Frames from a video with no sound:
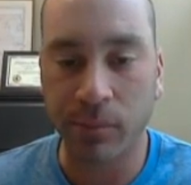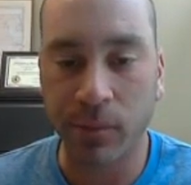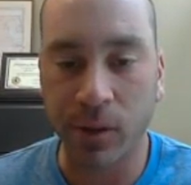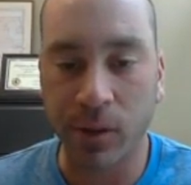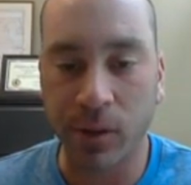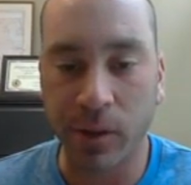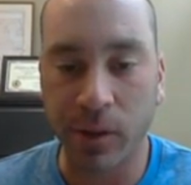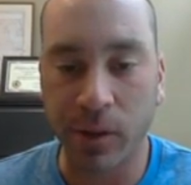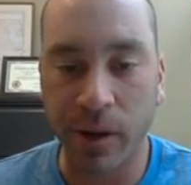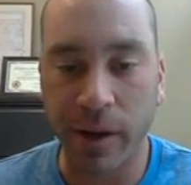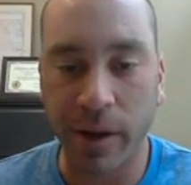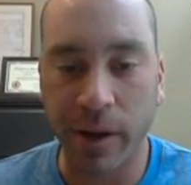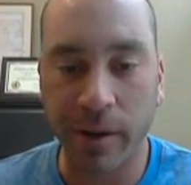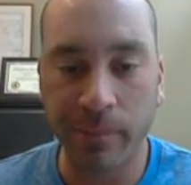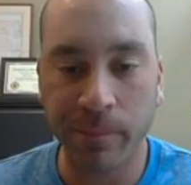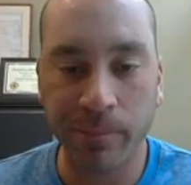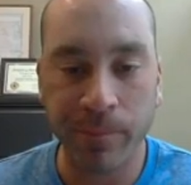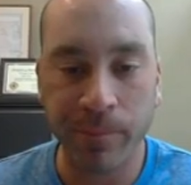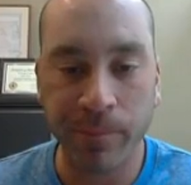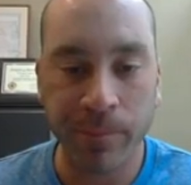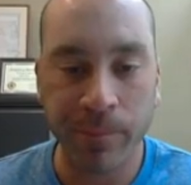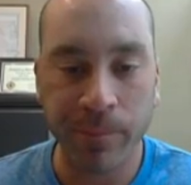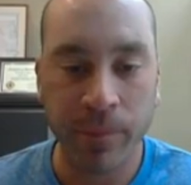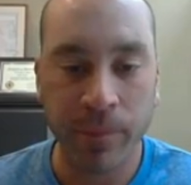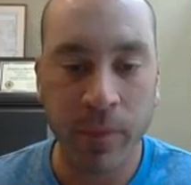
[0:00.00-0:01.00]
Okay,
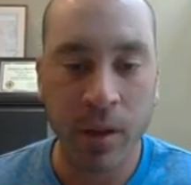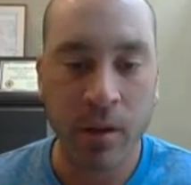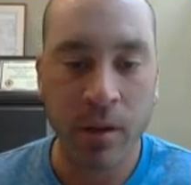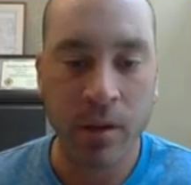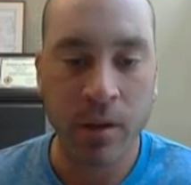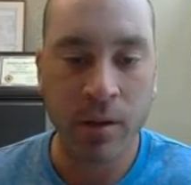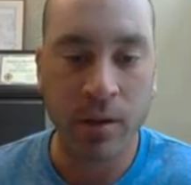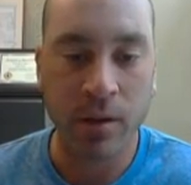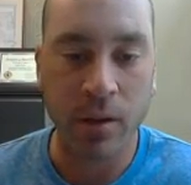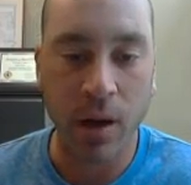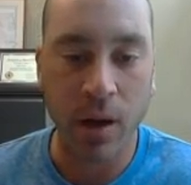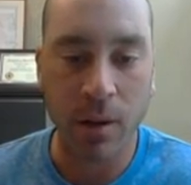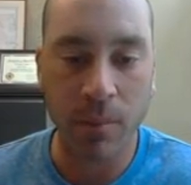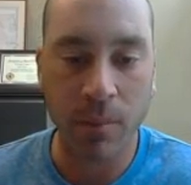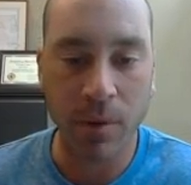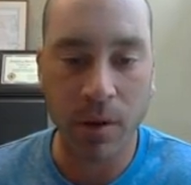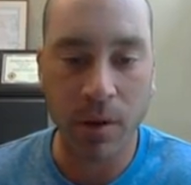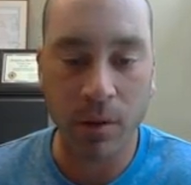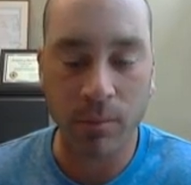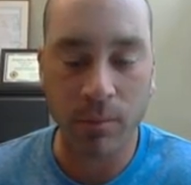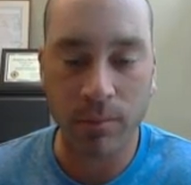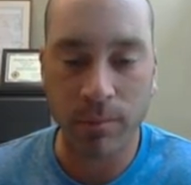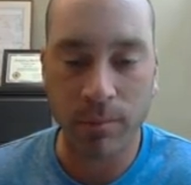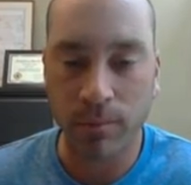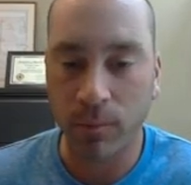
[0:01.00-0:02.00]
so
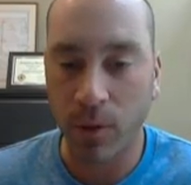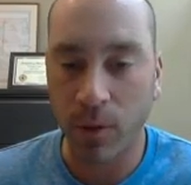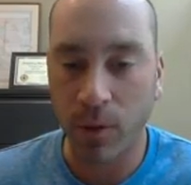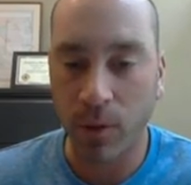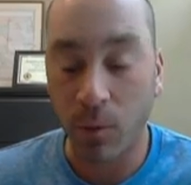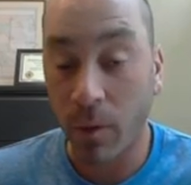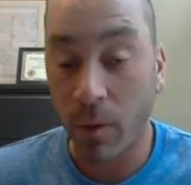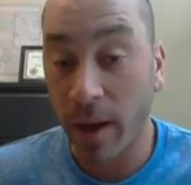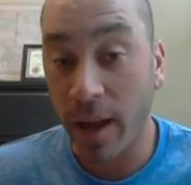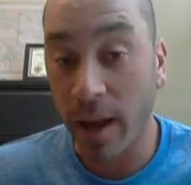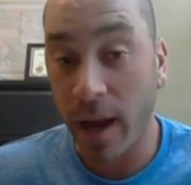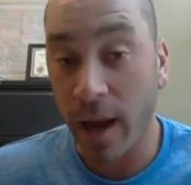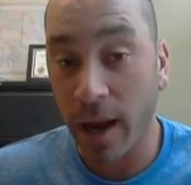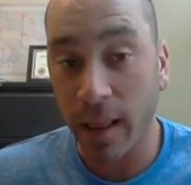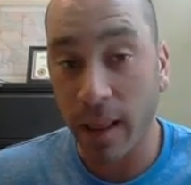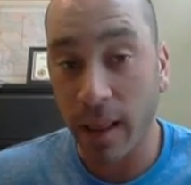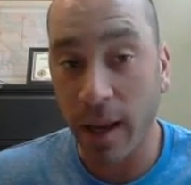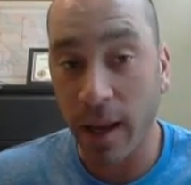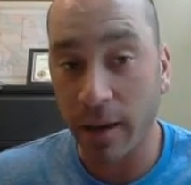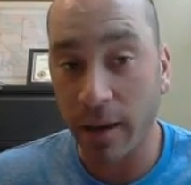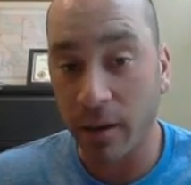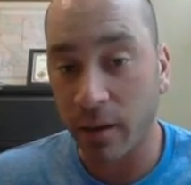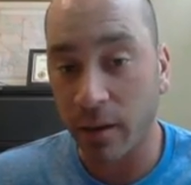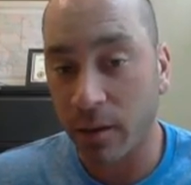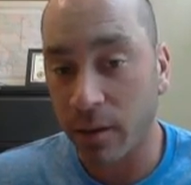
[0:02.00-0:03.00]
the way I
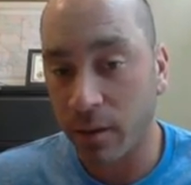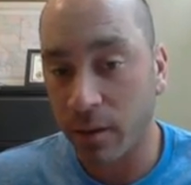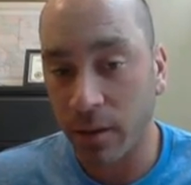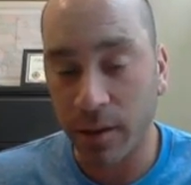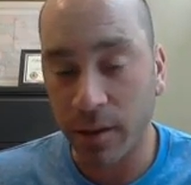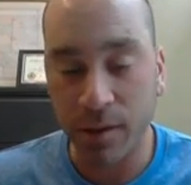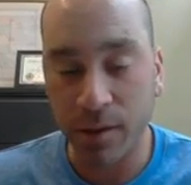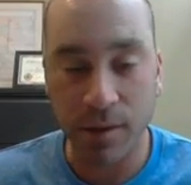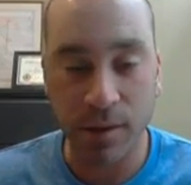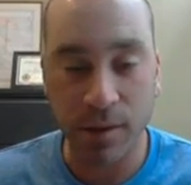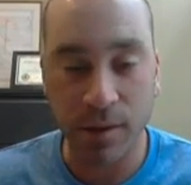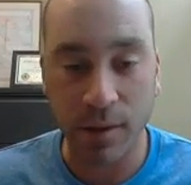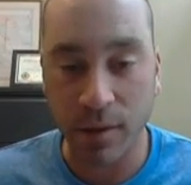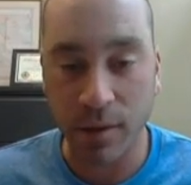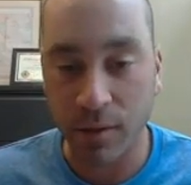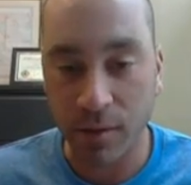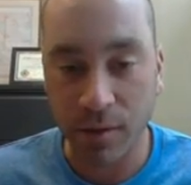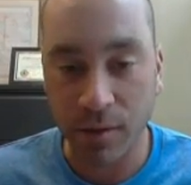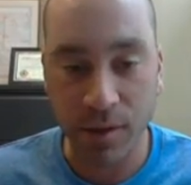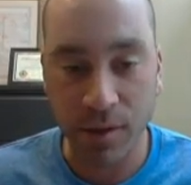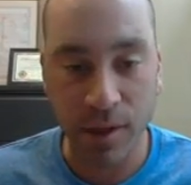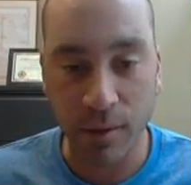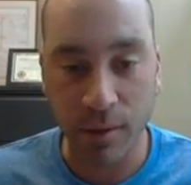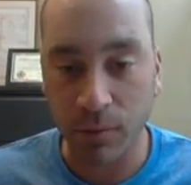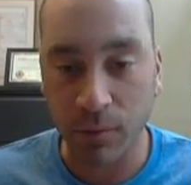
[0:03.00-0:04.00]
like to do this, and
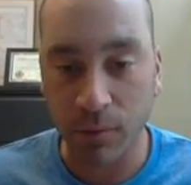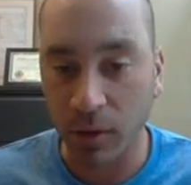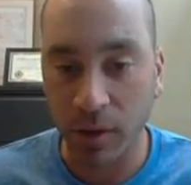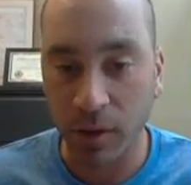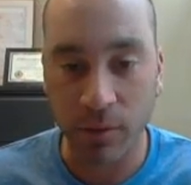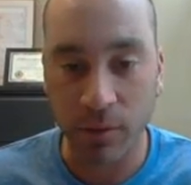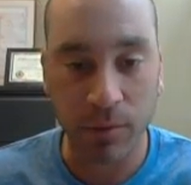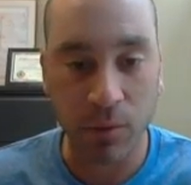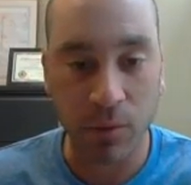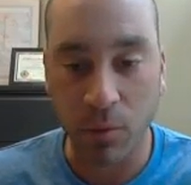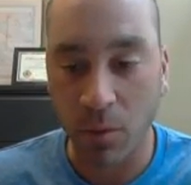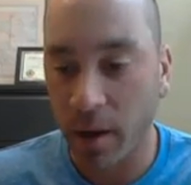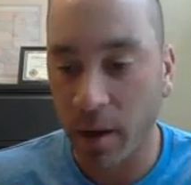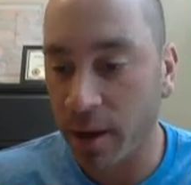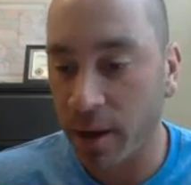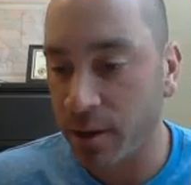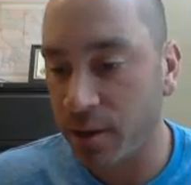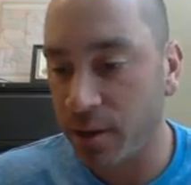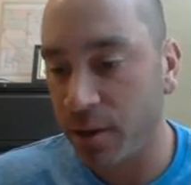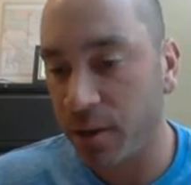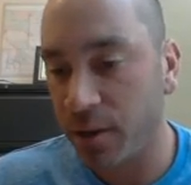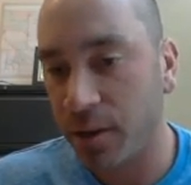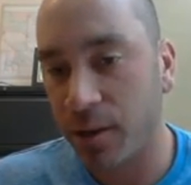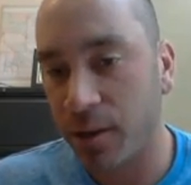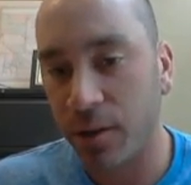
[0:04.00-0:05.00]
there's several different
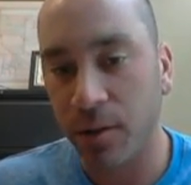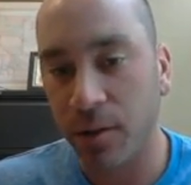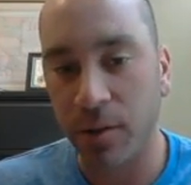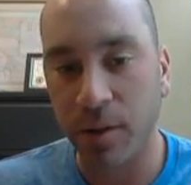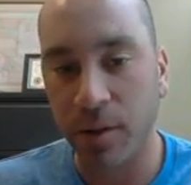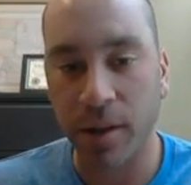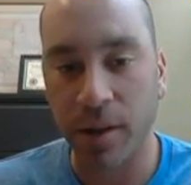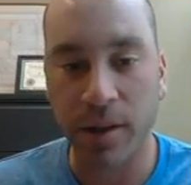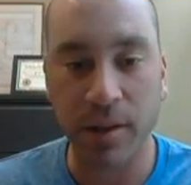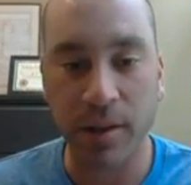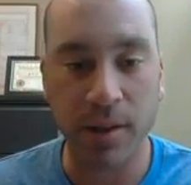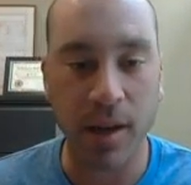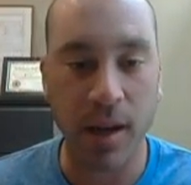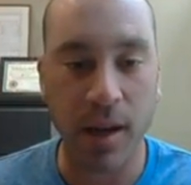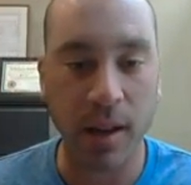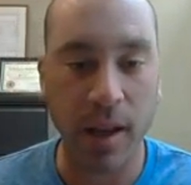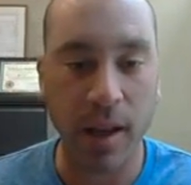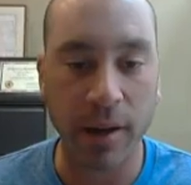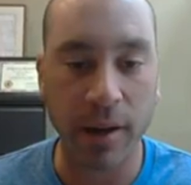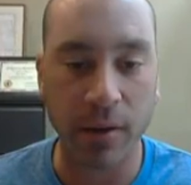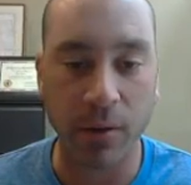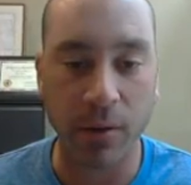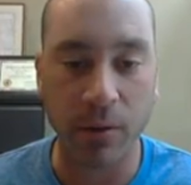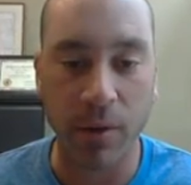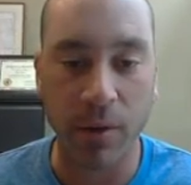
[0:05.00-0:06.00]
ways you can do this, I
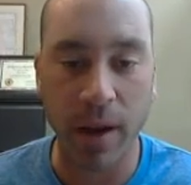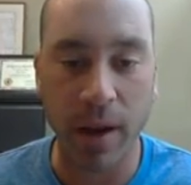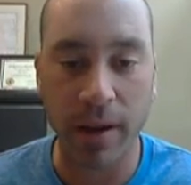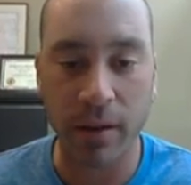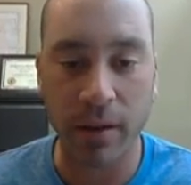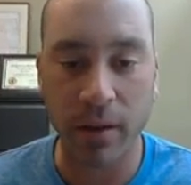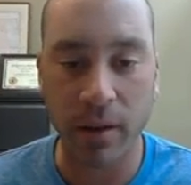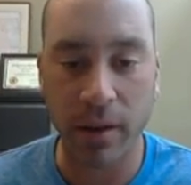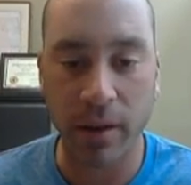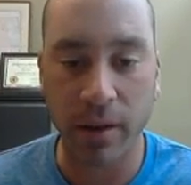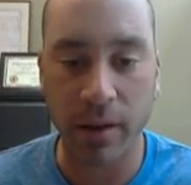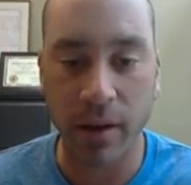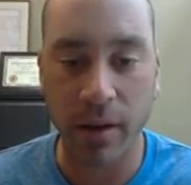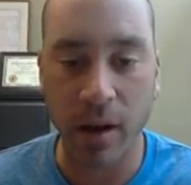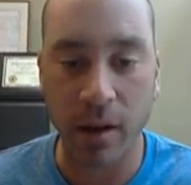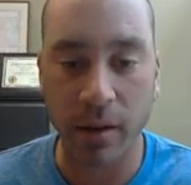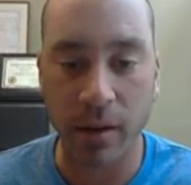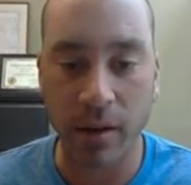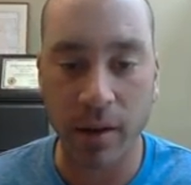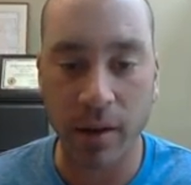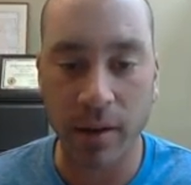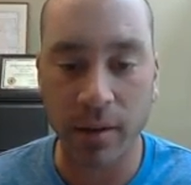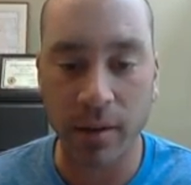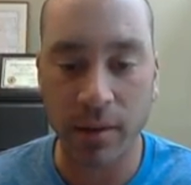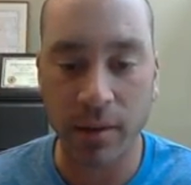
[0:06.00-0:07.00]
like to right click on
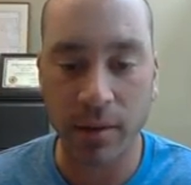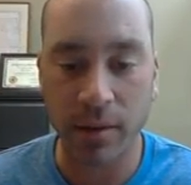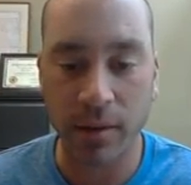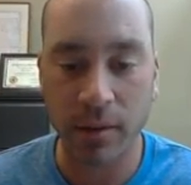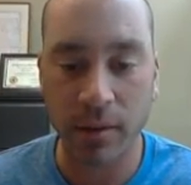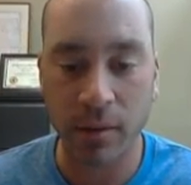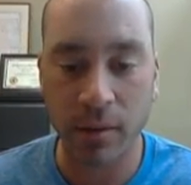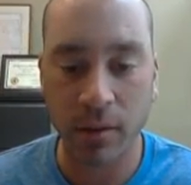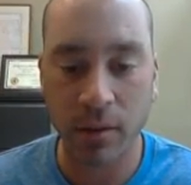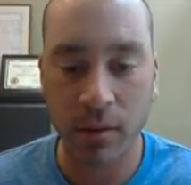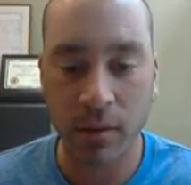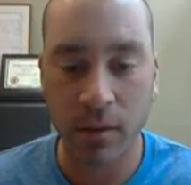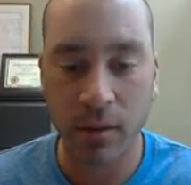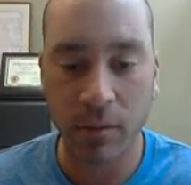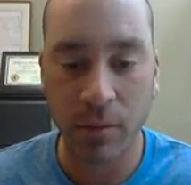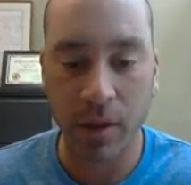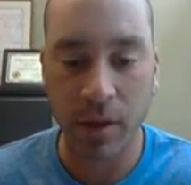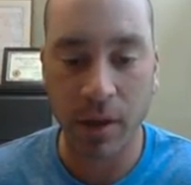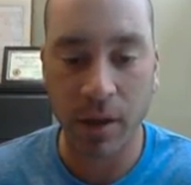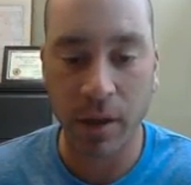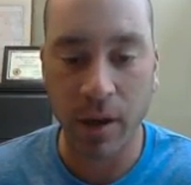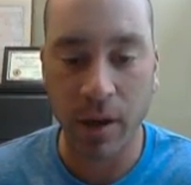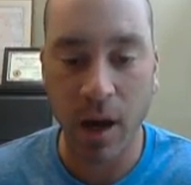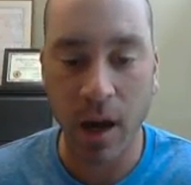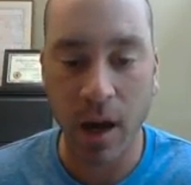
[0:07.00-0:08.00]
this. I'm going
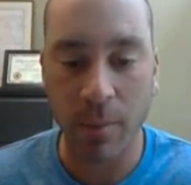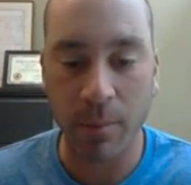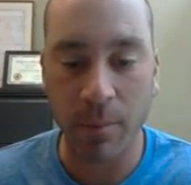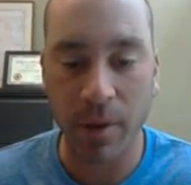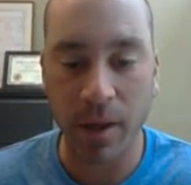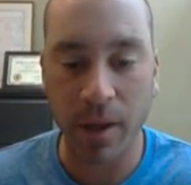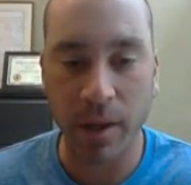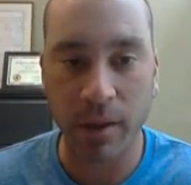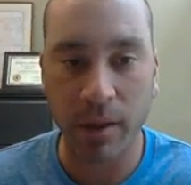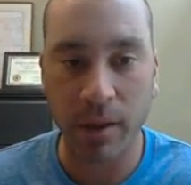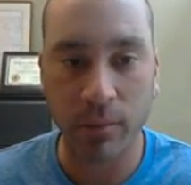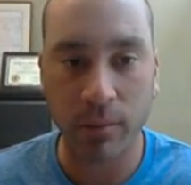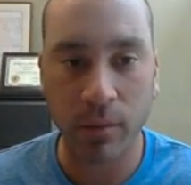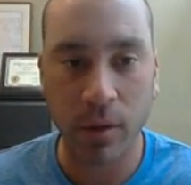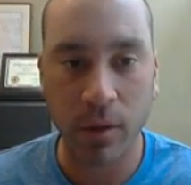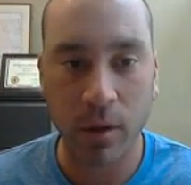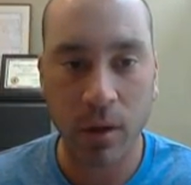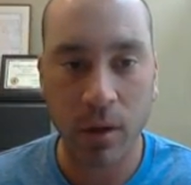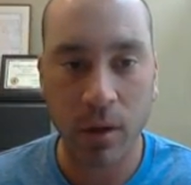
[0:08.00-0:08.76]
to copy it,